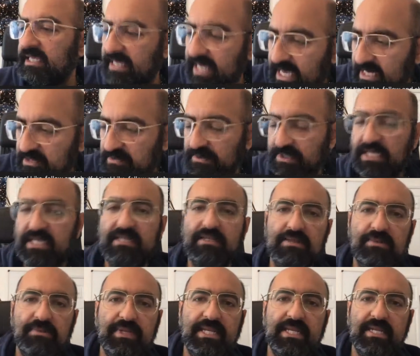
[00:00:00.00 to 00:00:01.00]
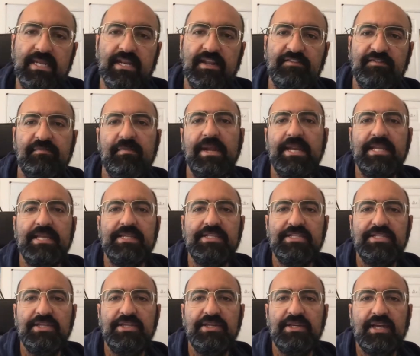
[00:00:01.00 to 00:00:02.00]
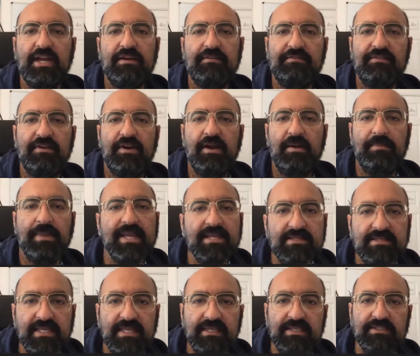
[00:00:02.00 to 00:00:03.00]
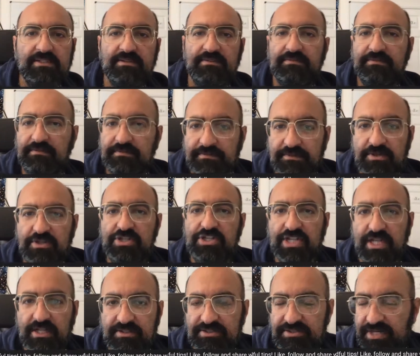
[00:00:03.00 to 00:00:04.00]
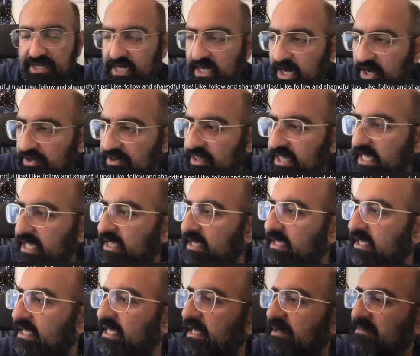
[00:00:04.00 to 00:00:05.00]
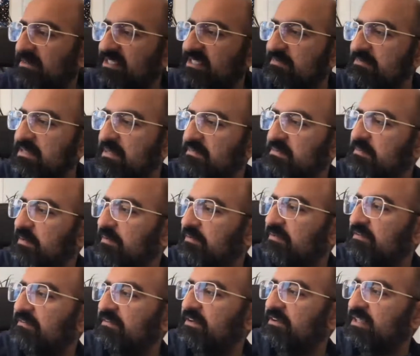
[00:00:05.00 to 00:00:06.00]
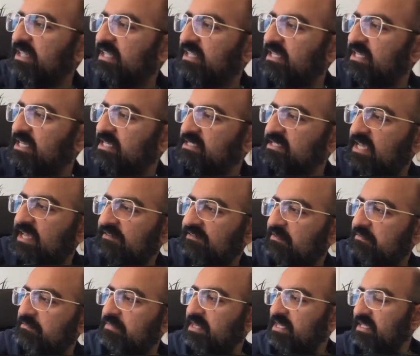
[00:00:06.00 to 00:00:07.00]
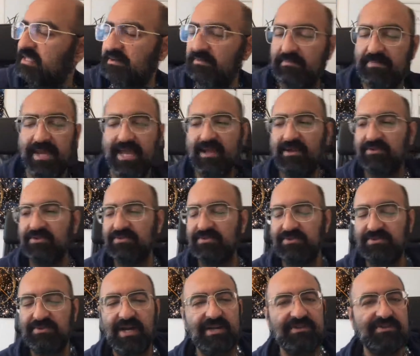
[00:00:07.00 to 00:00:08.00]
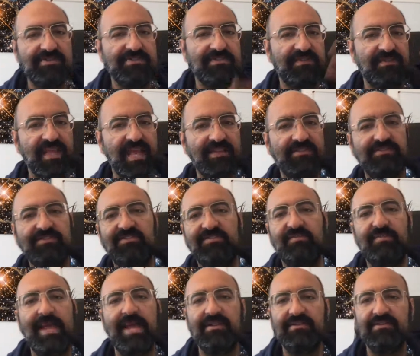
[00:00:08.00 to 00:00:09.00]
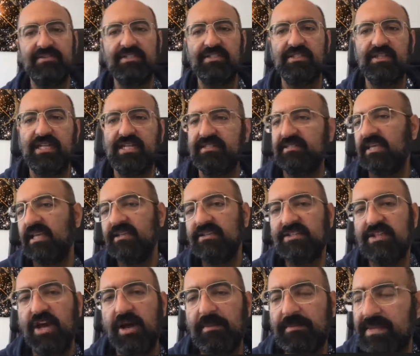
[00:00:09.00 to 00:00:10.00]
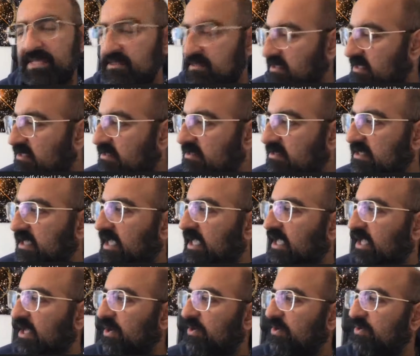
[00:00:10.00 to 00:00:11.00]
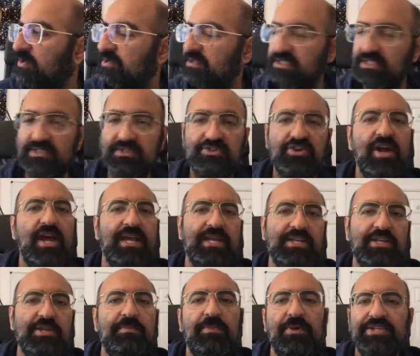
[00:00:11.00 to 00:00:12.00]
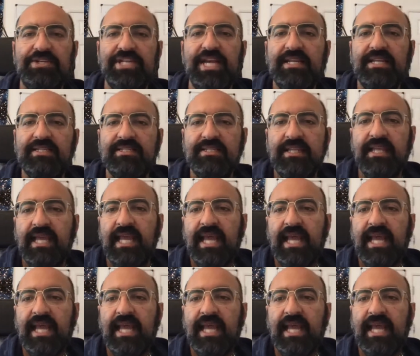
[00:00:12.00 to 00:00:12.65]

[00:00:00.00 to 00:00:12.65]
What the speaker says: yes, we need enough money to cover our basics of food, shelter, and clothing. But sometimes people feel that they need to have £1 million or hundreds of thousands of pounds to, let's say, start a business or to try a new project.